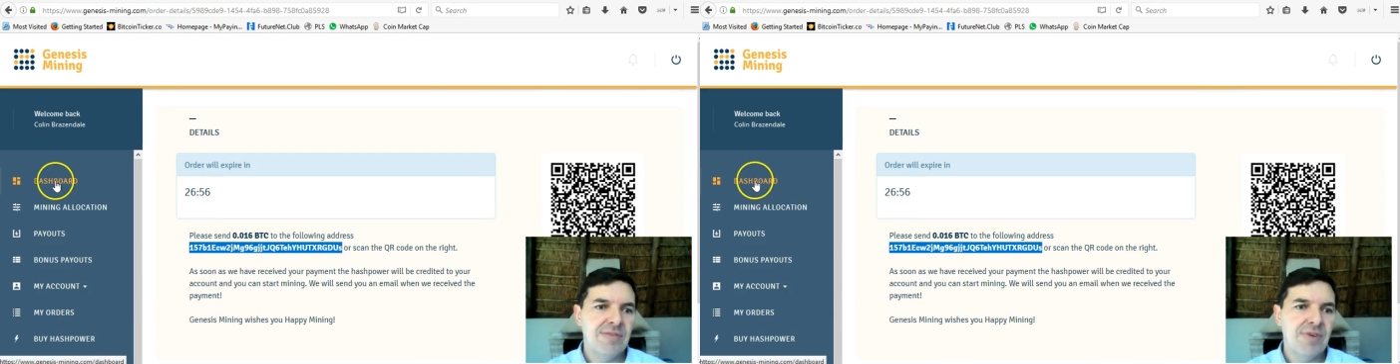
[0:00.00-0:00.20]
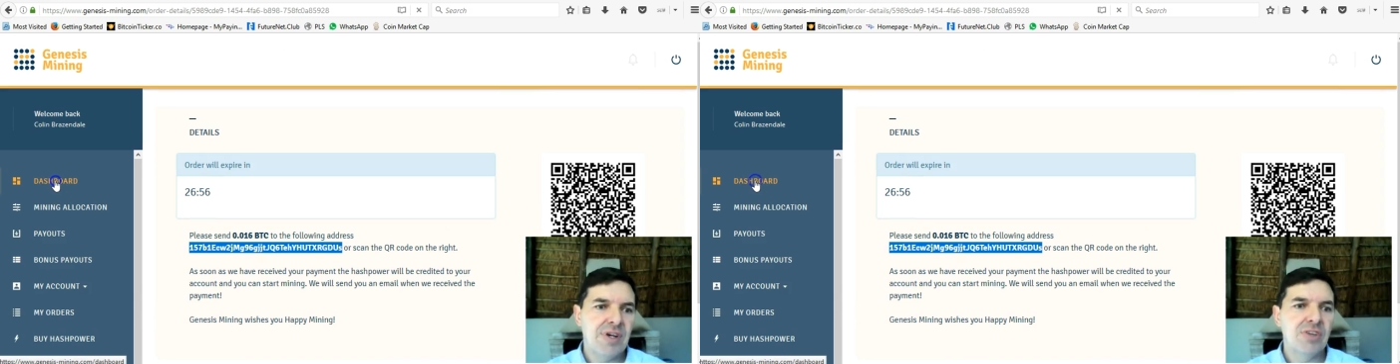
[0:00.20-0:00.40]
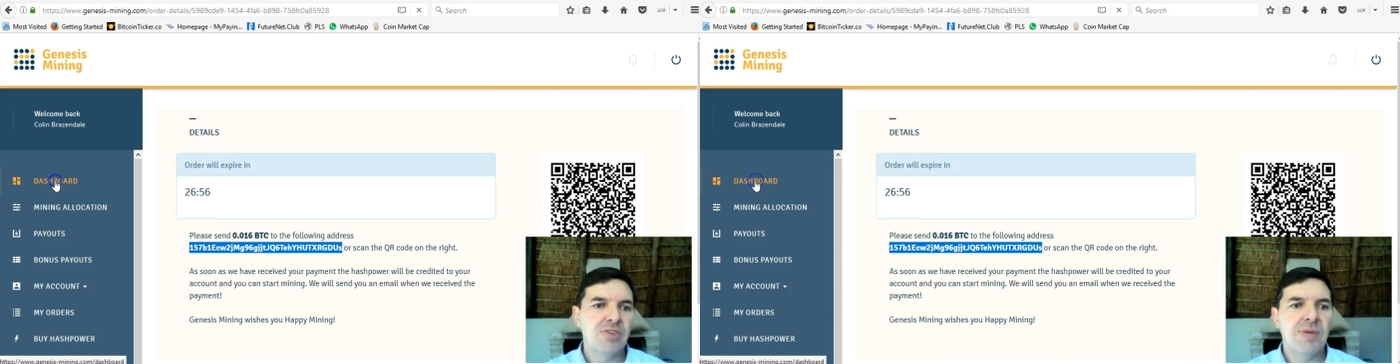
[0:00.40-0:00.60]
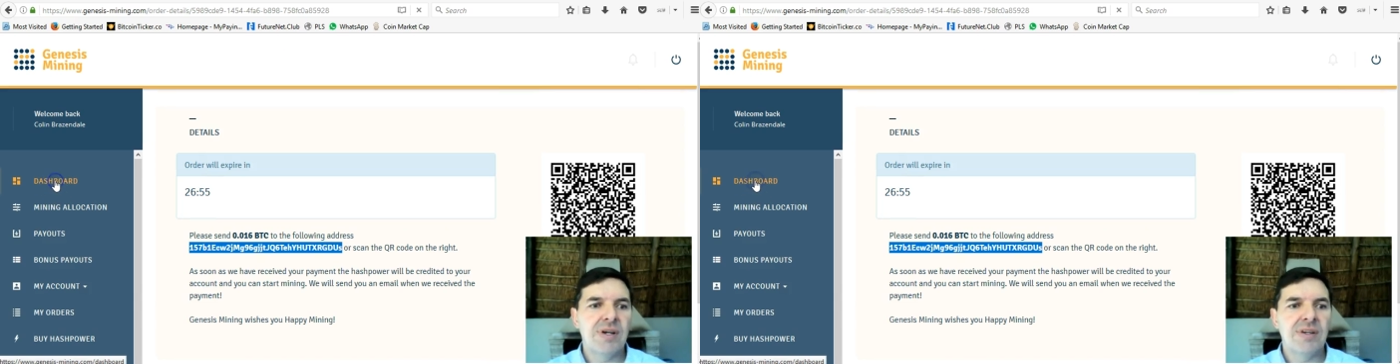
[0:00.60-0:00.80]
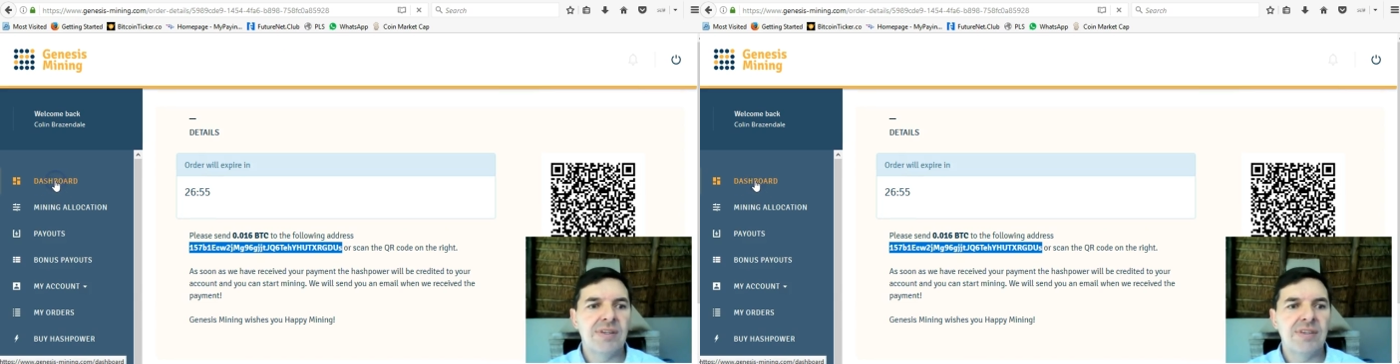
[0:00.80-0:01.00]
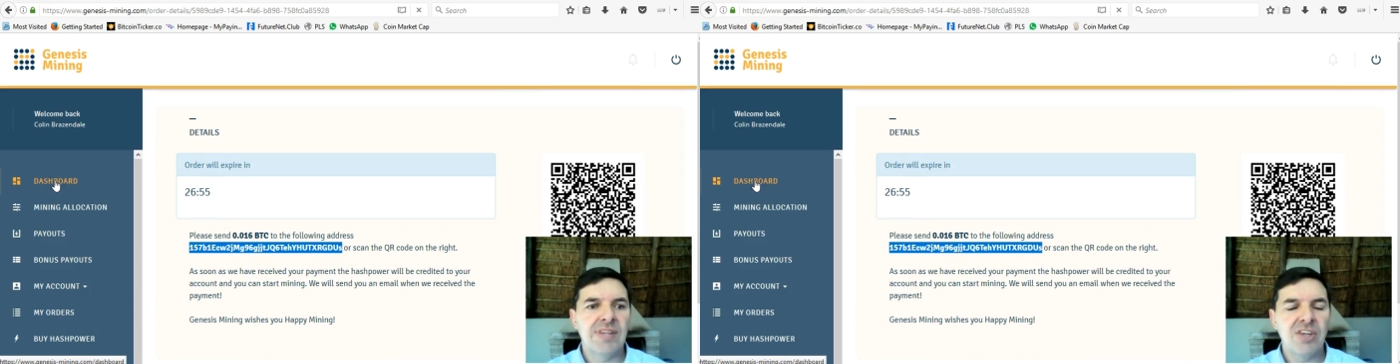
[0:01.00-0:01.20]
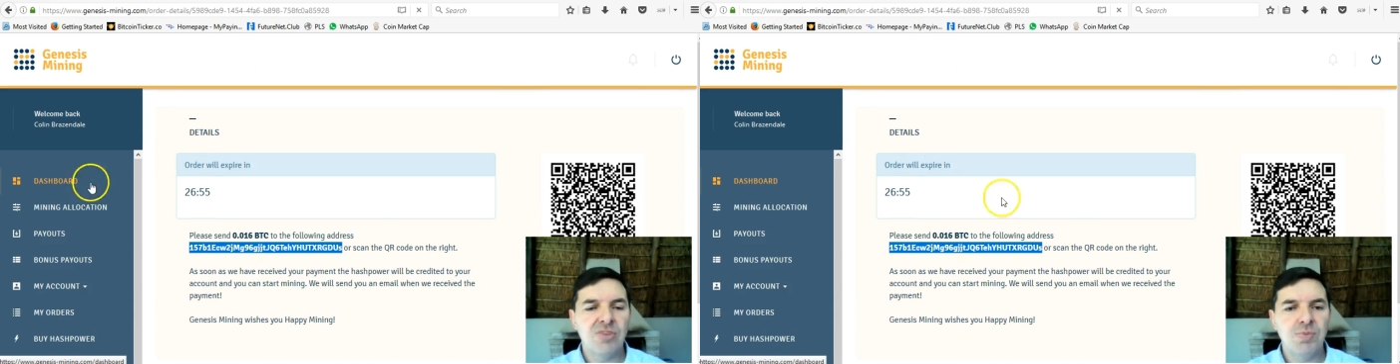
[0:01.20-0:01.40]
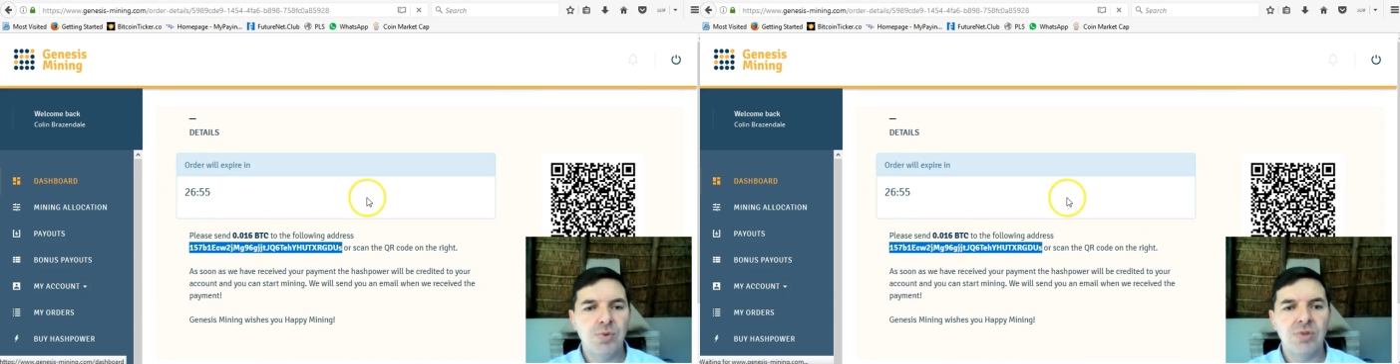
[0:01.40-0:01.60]
if I go to my
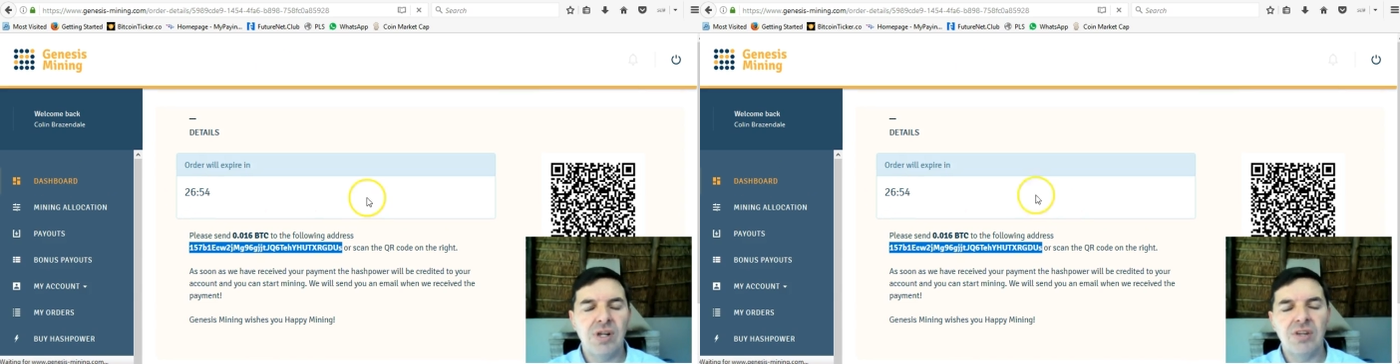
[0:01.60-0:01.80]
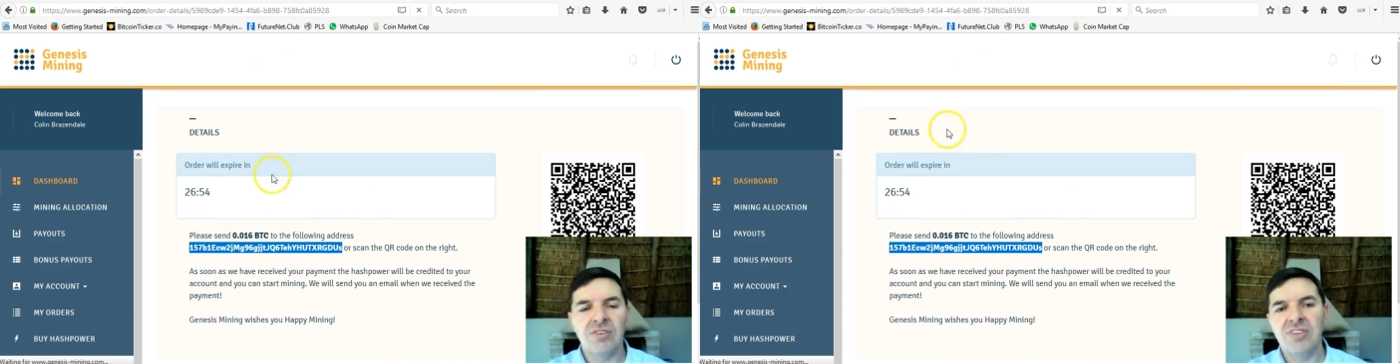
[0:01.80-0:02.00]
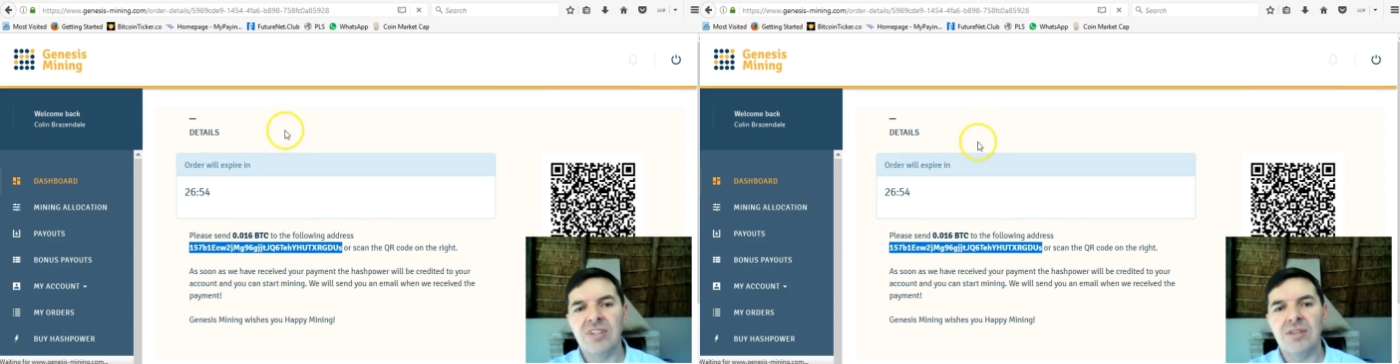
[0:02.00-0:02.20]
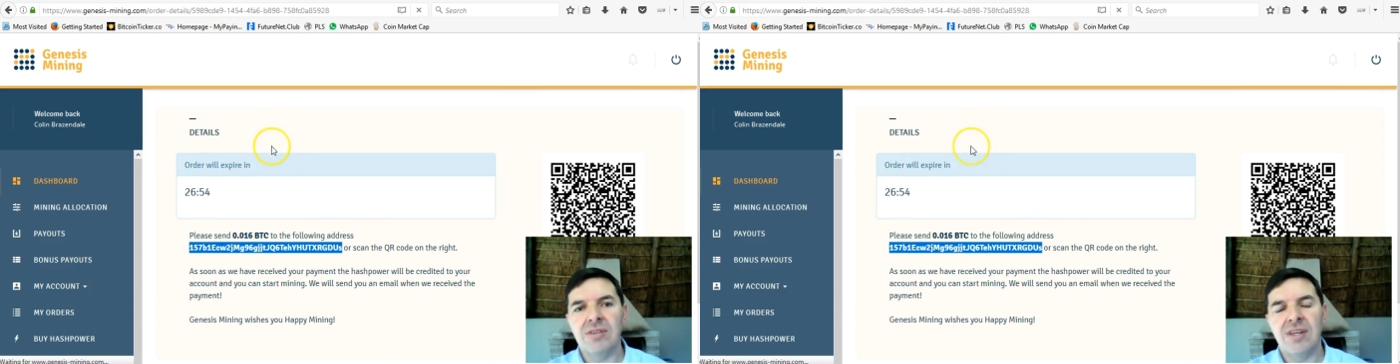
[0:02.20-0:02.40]
dashboard, I'll see it